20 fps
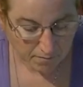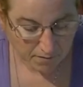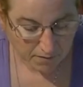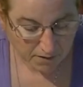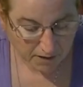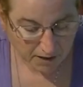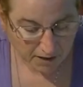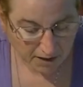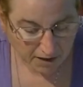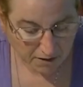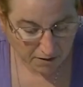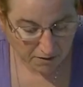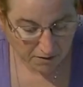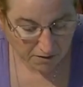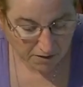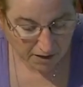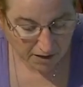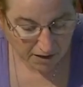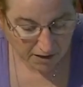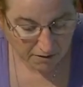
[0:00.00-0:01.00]
take
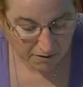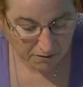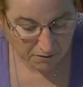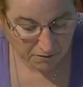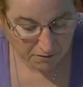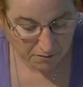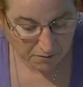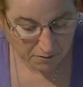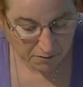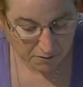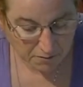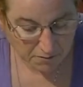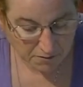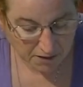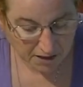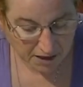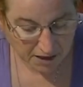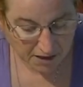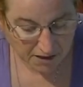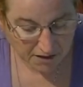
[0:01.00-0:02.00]
out the headphones from the
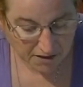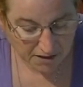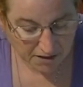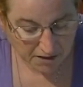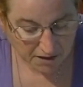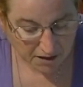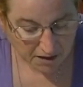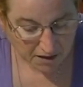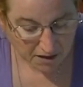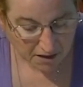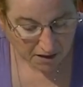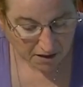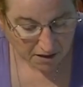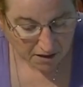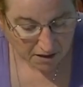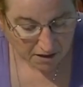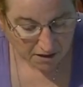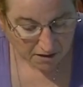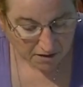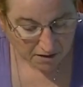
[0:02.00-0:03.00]
case.
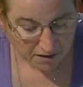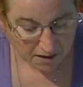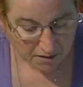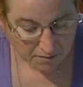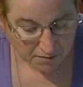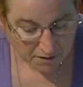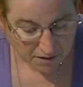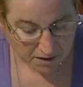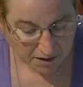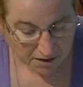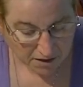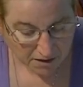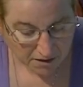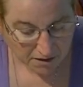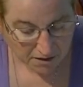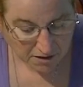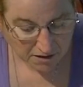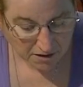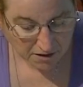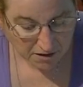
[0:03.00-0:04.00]

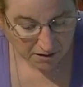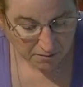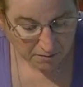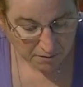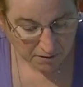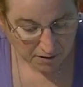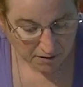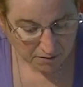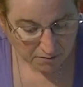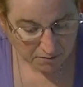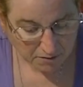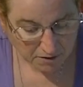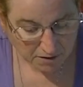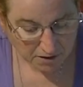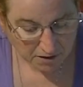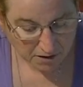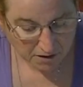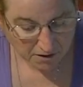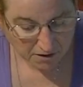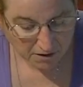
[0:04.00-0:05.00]
Simultaneously, the pairing will
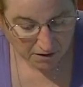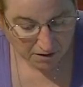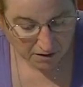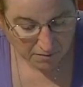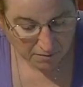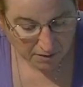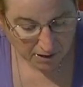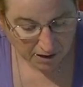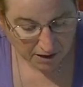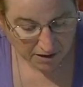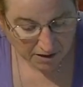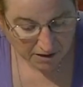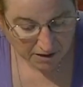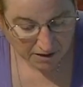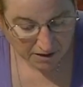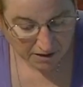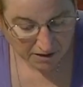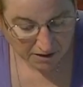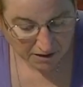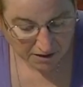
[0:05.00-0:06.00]
start
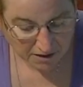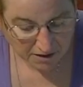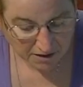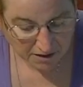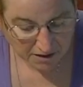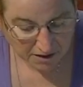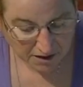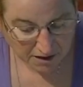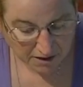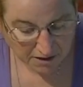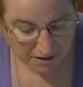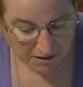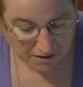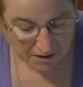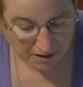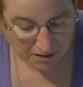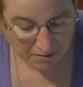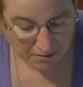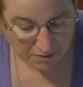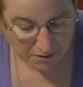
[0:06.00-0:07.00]
automatically and the indicator
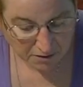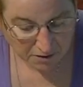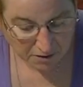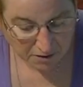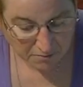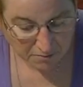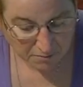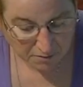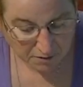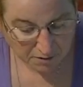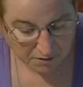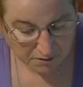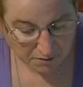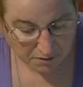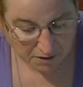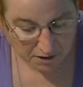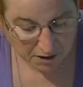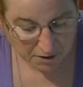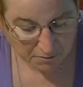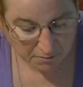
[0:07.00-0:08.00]
light will turn blue.
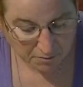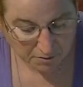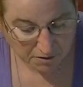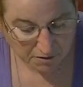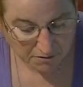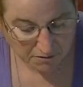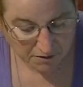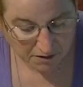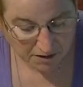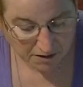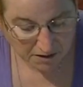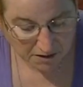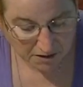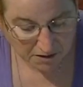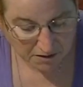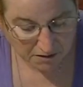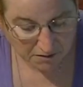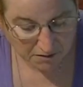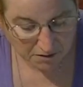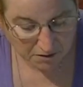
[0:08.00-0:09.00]
Keep your device
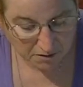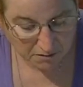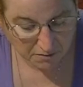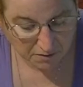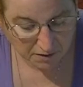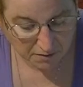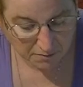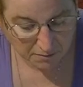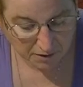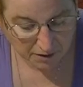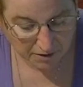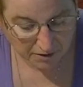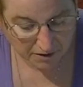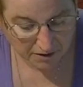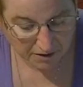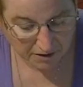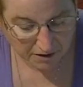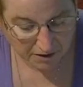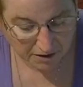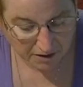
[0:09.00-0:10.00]
closer while
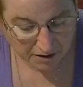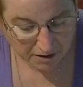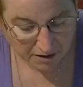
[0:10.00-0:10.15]
pairing.